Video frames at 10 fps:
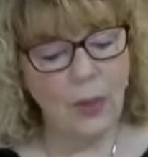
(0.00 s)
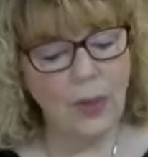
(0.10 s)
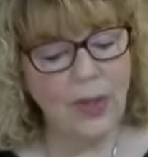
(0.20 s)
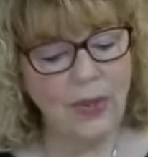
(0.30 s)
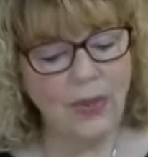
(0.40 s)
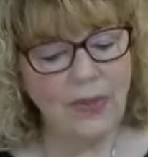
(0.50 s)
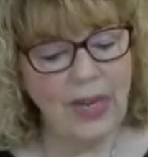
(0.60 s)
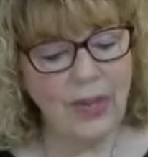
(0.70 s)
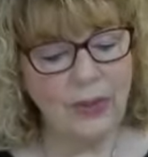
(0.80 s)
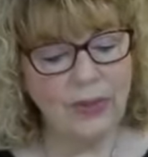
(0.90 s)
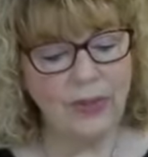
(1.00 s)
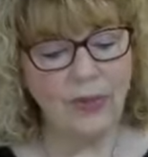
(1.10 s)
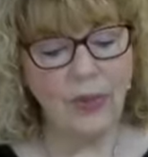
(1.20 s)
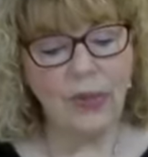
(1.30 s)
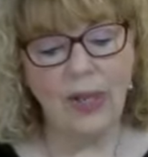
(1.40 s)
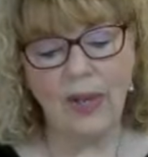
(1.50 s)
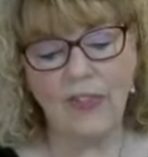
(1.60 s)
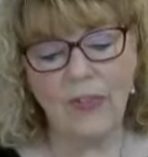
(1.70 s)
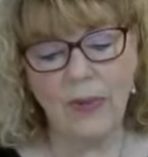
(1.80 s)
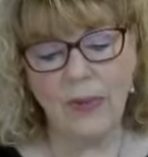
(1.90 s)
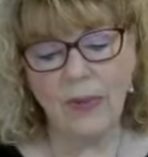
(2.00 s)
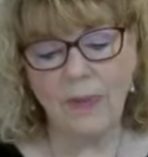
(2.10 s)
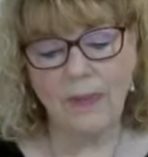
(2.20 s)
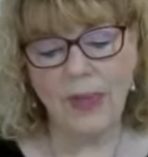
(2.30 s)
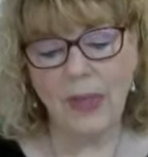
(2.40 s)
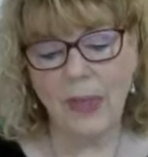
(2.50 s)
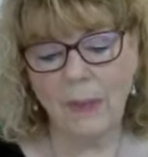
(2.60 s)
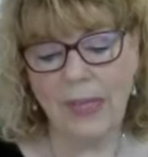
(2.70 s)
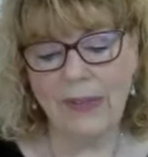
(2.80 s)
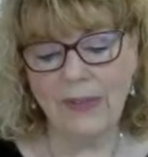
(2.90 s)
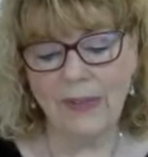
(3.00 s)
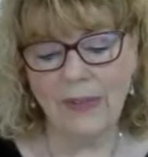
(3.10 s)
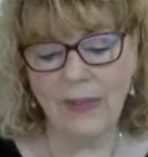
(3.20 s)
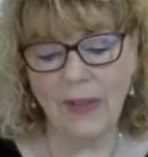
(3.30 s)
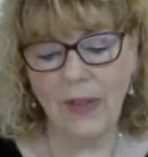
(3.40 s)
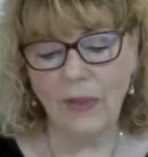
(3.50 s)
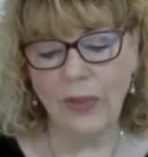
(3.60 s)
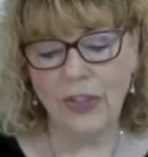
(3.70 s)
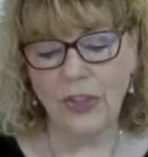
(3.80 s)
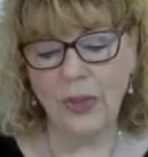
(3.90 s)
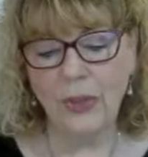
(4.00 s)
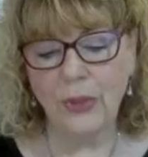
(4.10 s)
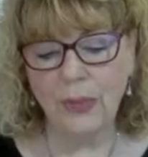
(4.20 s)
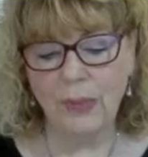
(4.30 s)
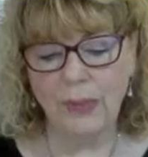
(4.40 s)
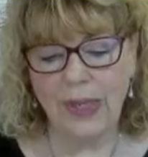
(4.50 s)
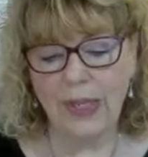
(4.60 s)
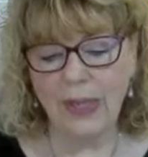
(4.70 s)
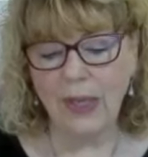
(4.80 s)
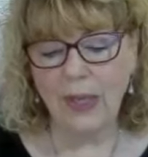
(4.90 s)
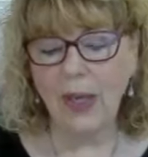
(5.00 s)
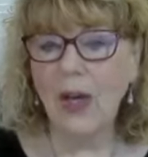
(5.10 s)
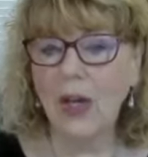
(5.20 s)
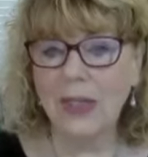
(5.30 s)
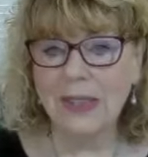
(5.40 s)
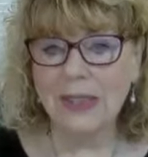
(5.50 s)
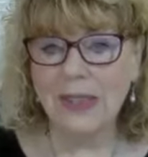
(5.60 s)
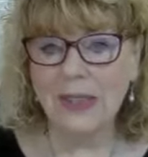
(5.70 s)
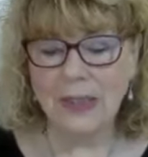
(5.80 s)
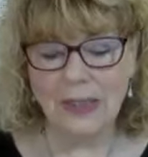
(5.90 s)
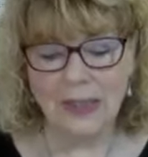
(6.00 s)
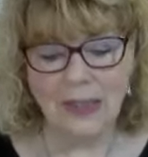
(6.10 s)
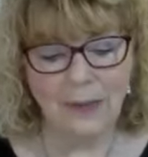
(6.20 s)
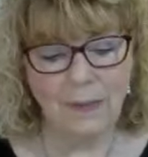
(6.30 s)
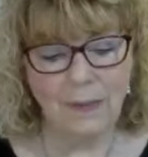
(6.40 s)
What are the values of your life? Basis of which you make all decisions.